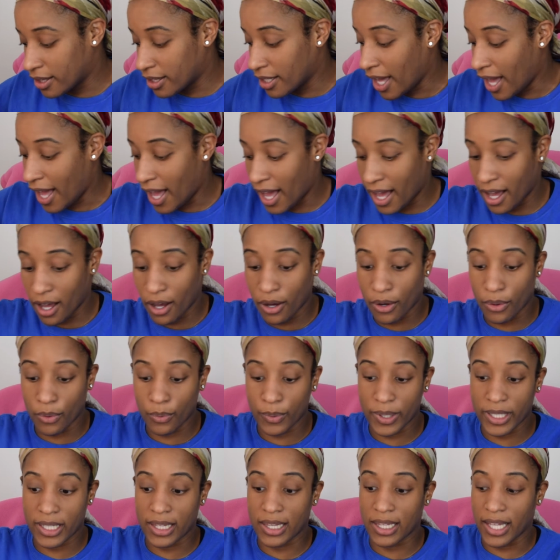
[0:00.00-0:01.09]
how
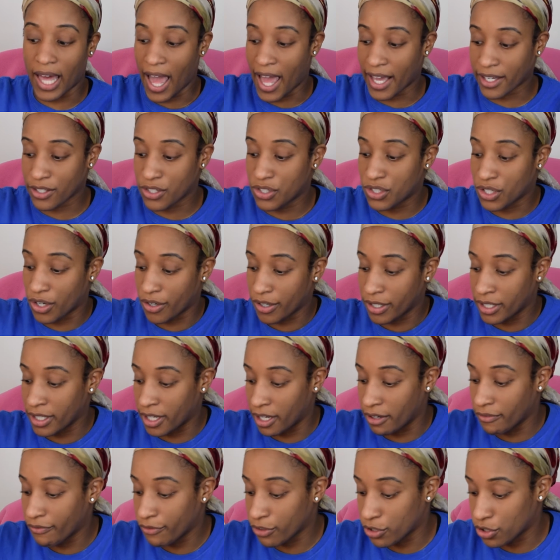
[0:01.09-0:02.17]
we lack certain
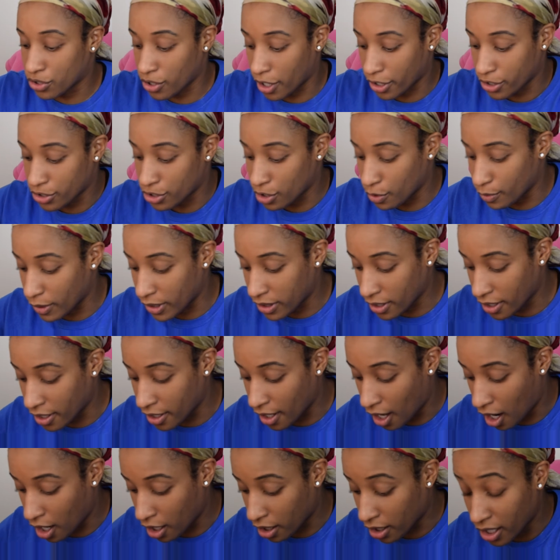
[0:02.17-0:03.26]
infrastructure within
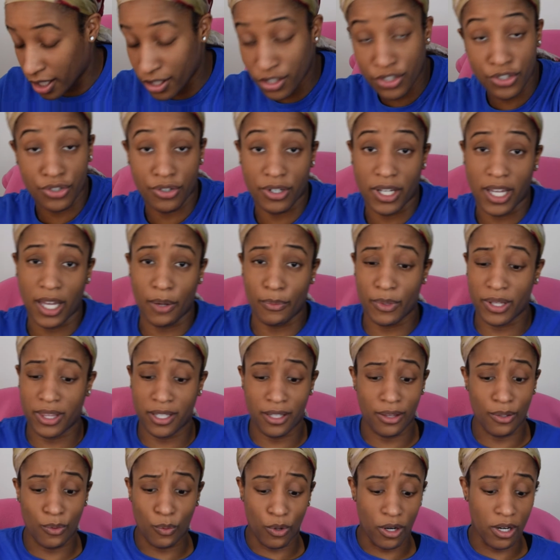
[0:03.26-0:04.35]
our country and
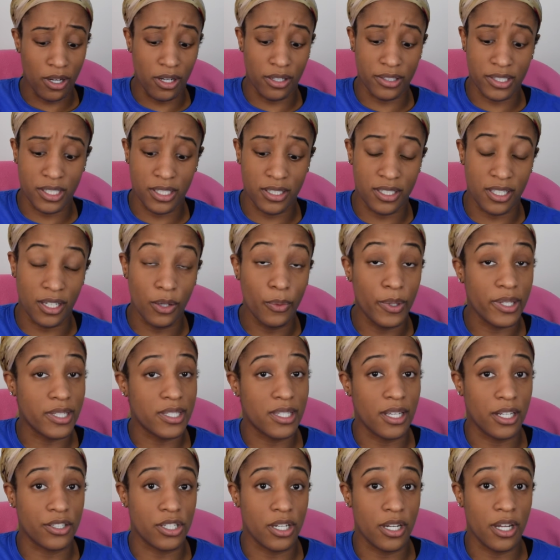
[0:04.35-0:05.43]
within the world to deal with
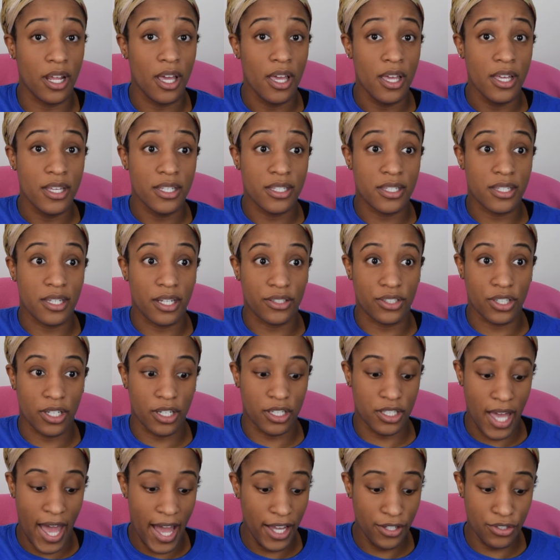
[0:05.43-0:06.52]
such a
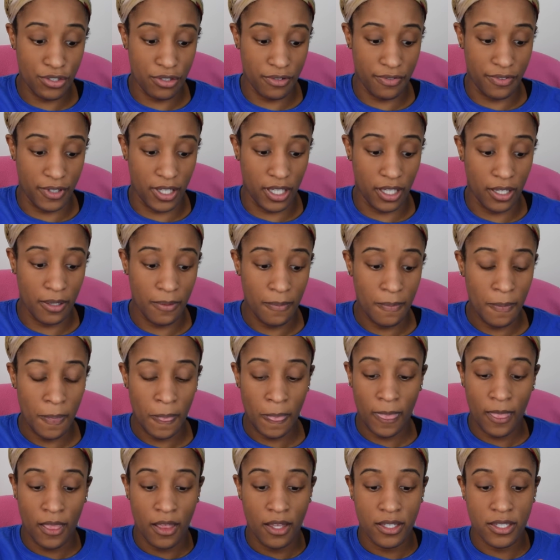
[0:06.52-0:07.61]
catastrophe,
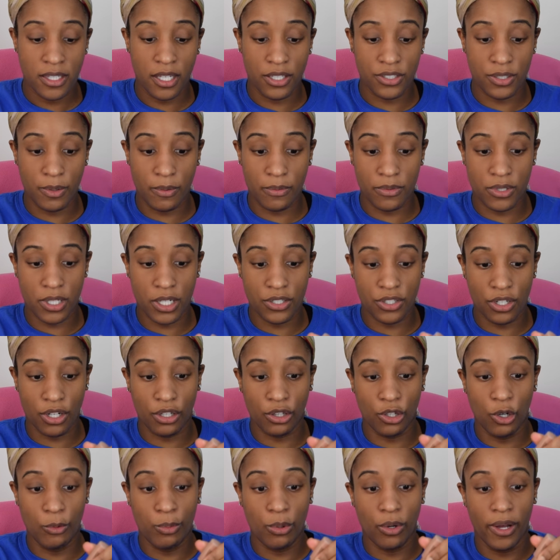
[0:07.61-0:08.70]
such a
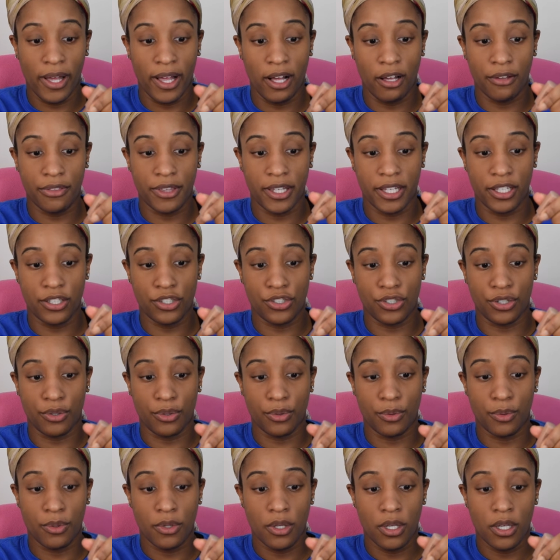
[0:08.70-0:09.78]
global health
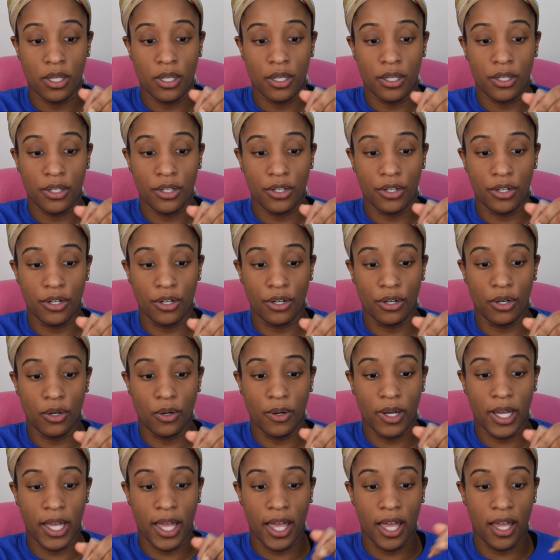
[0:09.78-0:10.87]
issue.
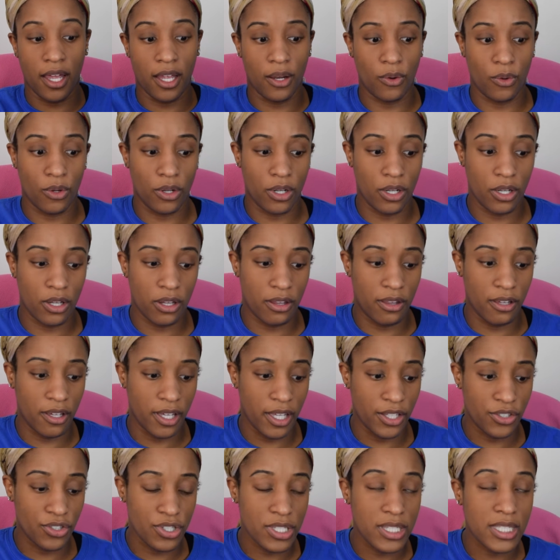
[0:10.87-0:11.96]
And the
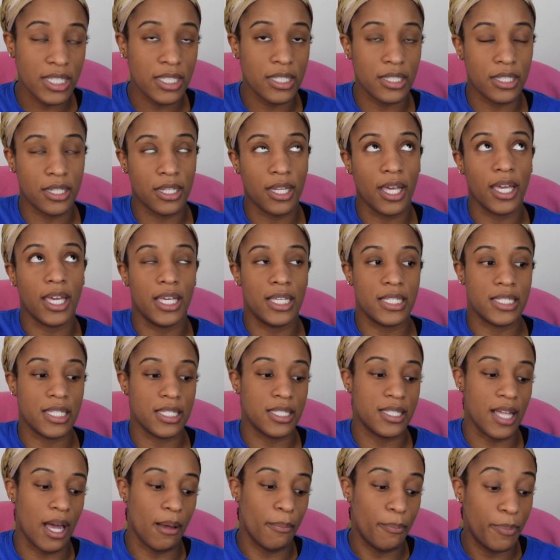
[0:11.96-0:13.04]
interesting thing is
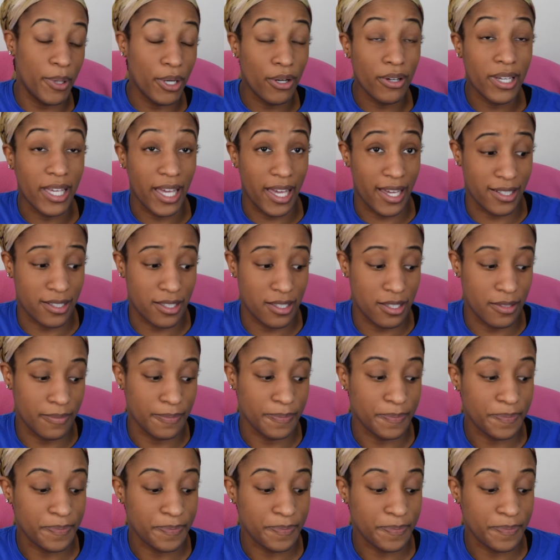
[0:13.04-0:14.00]
that Bill Gates